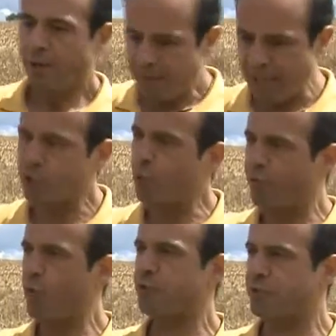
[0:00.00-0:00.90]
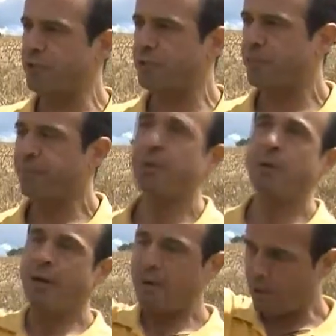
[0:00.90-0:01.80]
natural forces,
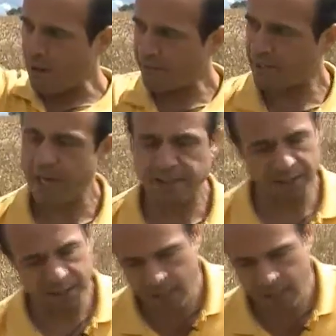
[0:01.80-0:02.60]
Gravity acting